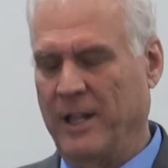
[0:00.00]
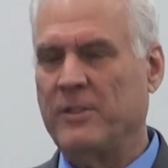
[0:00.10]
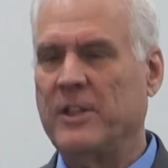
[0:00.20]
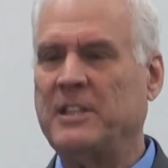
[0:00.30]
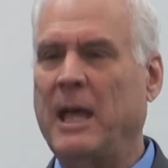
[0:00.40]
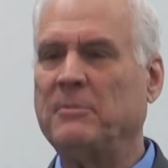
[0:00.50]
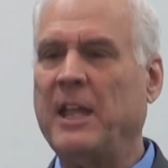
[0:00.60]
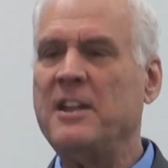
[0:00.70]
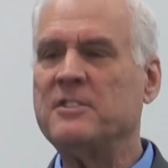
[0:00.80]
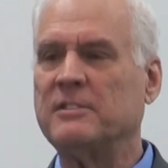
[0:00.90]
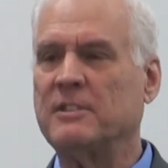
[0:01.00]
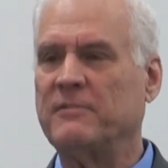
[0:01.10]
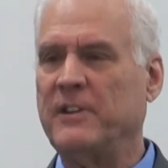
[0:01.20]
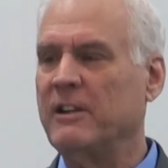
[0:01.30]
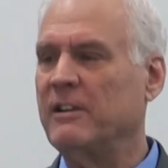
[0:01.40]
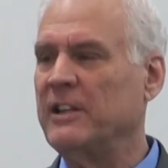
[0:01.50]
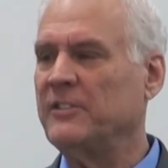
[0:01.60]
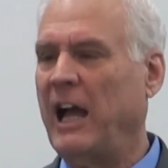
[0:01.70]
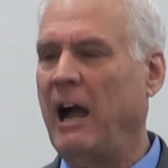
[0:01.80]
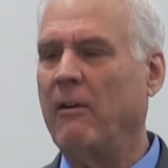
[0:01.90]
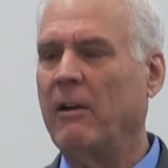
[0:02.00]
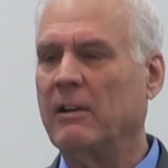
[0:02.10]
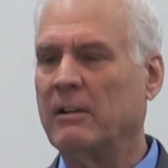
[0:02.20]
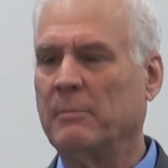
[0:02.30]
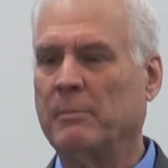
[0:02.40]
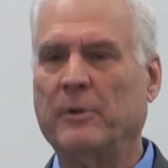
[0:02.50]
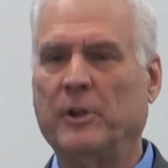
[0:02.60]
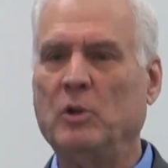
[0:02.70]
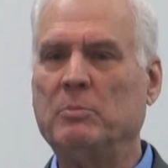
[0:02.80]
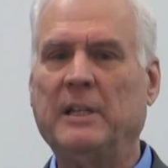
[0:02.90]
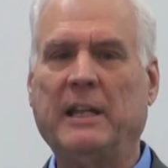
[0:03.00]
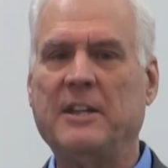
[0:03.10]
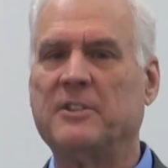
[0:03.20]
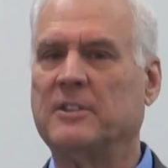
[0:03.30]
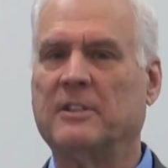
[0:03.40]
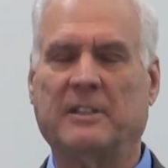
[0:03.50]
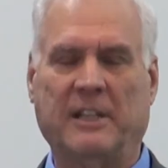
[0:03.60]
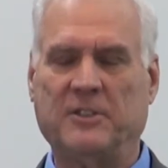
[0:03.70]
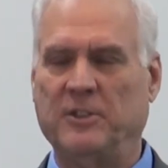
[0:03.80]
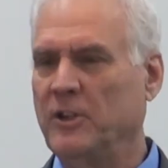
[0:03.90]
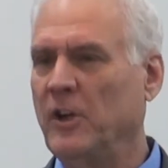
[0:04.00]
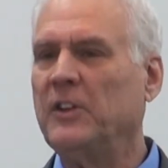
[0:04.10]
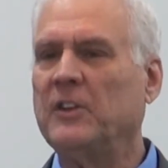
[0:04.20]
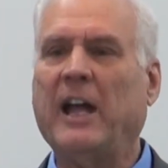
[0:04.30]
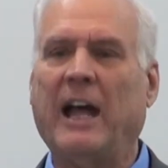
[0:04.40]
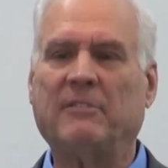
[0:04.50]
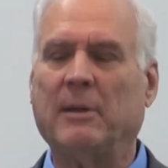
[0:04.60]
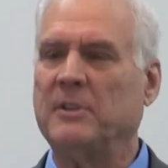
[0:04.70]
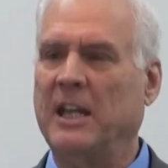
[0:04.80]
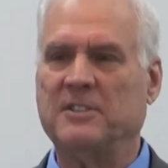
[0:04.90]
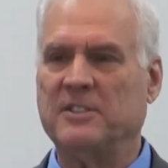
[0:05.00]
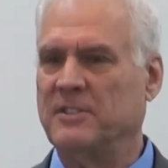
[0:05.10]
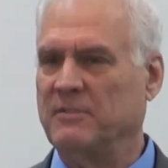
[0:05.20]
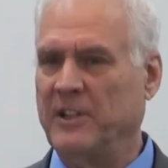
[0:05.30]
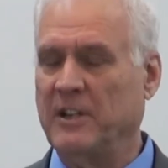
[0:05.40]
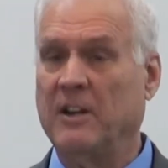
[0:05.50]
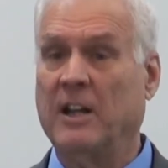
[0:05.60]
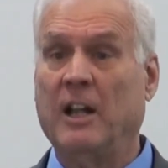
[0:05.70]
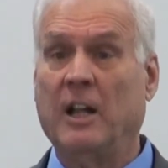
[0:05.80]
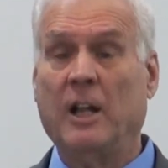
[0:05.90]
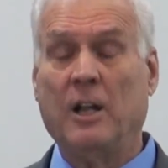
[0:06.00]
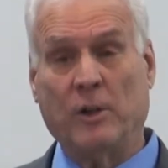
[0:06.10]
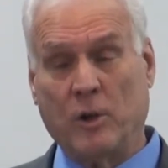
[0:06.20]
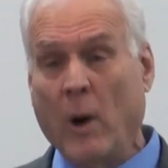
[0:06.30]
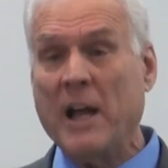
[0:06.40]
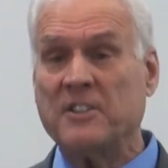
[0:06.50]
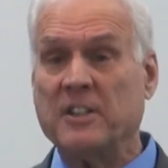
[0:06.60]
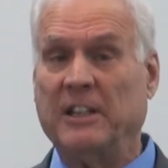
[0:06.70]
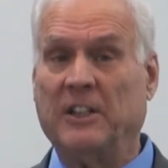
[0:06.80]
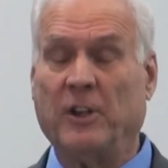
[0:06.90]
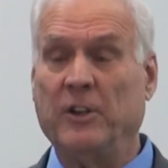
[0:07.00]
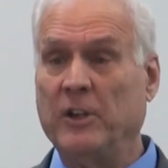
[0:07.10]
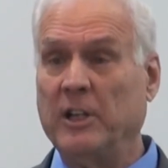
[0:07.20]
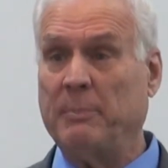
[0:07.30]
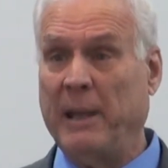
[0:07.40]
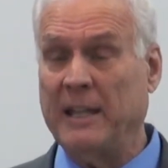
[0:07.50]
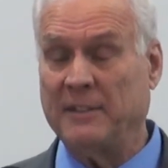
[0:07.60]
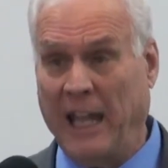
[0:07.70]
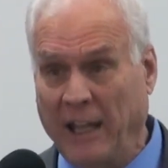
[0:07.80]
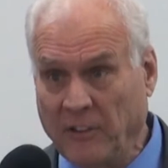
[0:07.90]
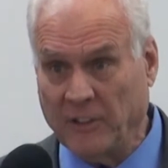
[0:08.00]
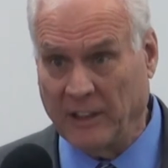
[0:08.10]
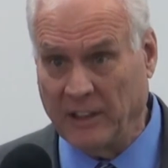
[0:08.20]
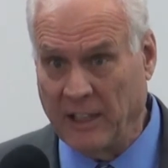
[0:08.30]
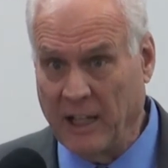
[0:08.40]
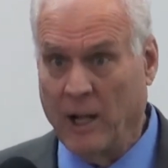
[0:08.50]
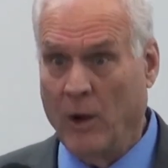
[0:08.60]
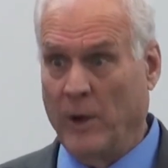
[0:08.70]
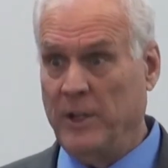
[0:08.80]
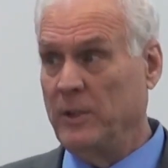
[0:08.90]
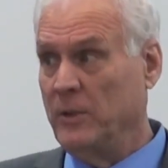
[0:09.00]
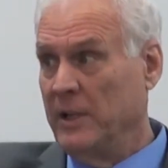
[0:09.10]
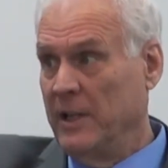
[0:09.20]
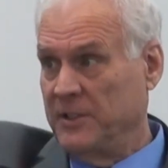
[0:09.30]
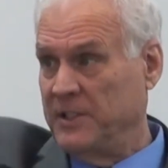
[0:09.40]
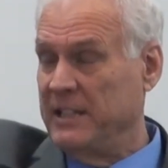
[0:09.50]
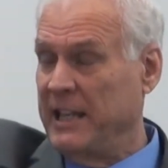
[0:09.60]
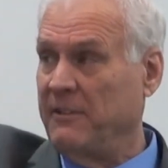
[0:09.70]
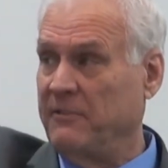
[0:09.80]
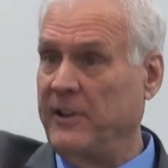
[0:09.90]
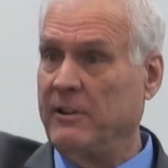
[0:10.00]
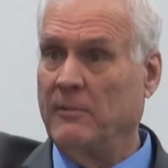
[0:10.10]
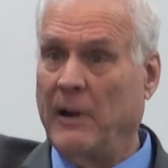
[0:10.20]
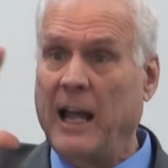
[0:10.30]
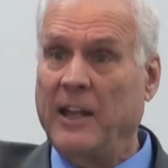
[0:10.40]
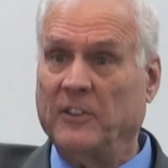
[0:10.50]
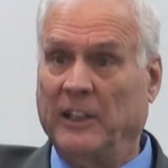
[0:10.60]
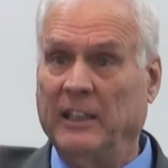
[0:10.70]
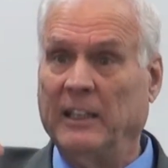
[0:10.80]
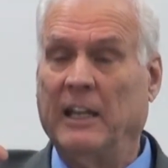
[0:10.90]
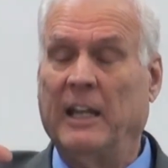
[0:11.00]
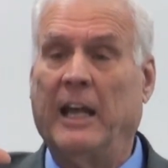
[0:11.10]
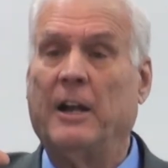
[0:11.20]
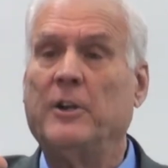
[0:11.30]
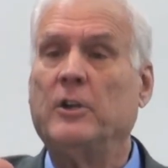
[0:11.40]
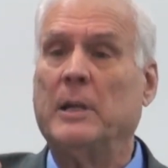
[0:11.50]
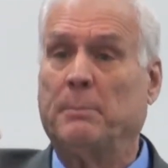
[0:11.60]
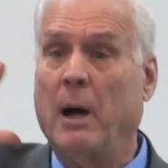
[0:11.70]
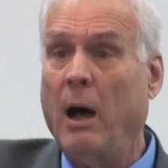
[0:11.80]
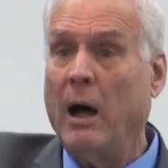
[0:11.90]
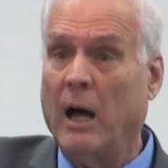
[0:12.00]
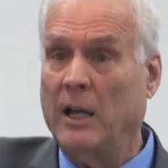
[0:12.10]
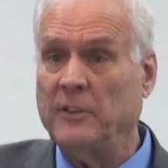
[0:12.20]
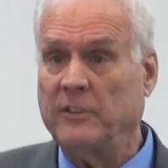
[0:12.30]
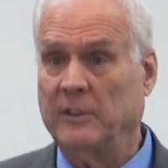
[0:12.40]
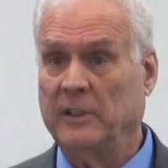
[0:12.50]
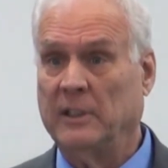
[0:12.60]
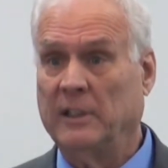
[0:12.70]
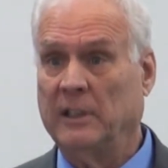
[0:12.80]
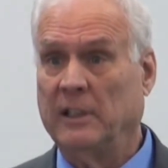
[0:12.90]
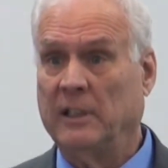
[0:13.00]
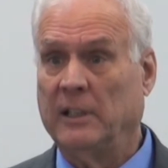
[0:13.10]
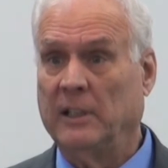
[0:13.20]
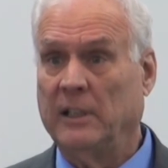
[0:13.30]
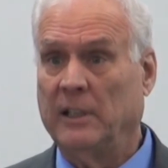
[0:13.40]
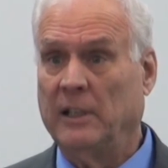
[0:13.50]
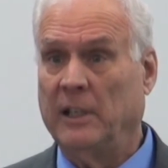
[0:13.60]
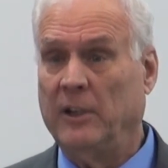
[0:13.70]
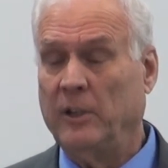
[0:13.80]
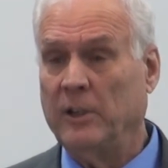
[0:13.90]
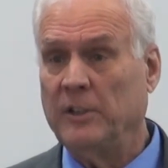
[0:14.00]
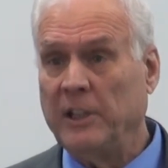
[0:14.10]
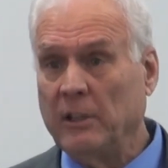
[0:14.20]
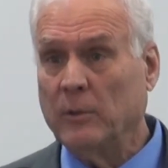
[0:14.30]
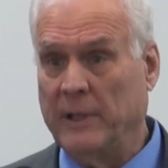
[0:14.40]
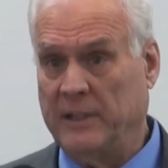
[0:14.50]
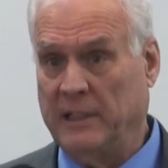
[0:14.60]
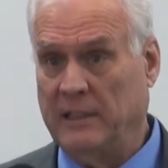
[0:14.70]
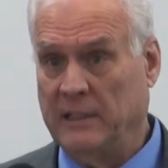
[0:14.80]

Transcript: The temptation to fear is our human nature. It's, you're going to have temptations to fear. The question is, are you going to pay attention when you see that fear arising, and are you going to pause, and are you going to deal with it?